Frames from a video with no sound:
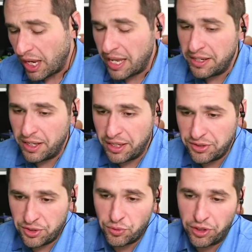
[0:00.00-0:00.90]
And
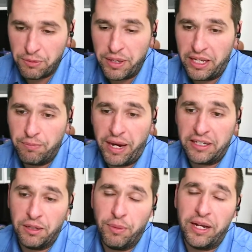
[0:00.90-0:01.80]
this is really being
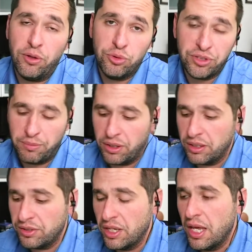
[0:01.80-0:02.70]
impacted by no
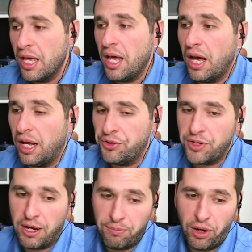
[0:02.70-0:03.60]
stimulus,
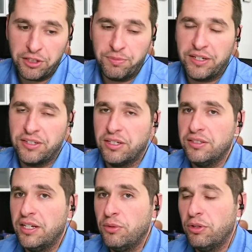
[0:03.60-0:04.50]
job prospects
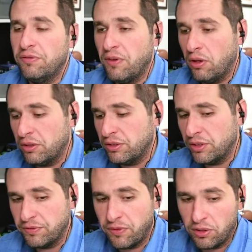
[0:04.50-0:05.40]
continuing to
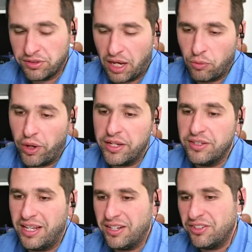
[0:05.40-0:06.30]
fall sideways.
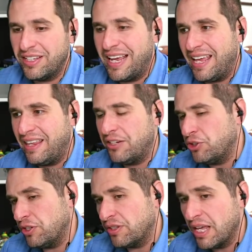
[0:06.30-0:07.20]
And that's
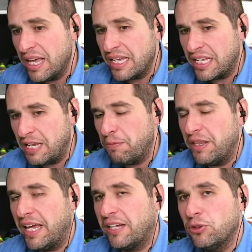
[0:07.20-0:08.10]
just
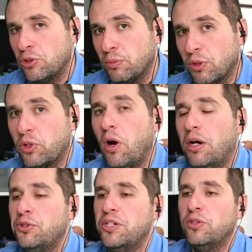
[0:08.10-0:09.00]
keeping that consumer
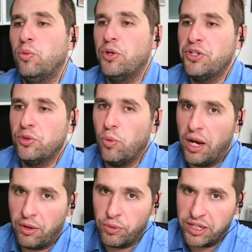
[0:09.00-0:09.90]
cautious, which is
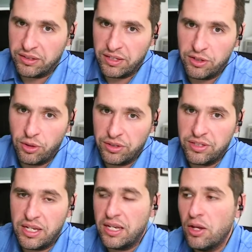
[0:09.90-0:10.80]
why we continue to
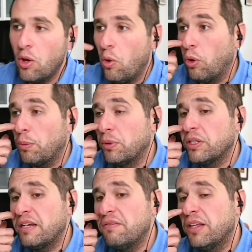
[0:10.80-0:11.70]
see or
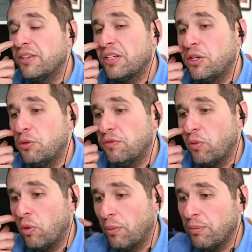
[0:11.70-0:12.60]
believe that the
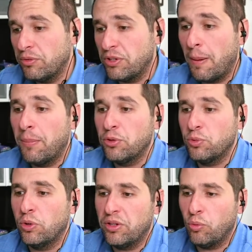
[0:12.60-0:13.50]
Q4 numbers
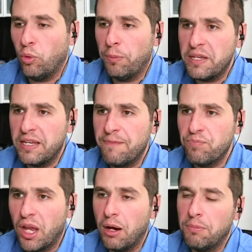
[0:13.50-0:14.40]
will be
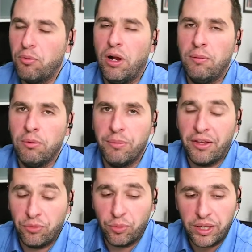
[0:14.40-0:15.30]
a problem
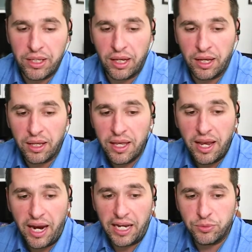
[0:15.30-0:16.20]
as we
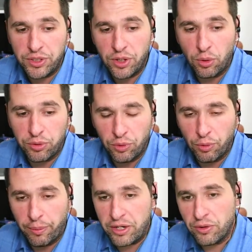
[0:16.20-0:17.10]
go through the
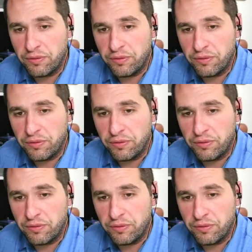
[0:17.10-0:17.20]
remainder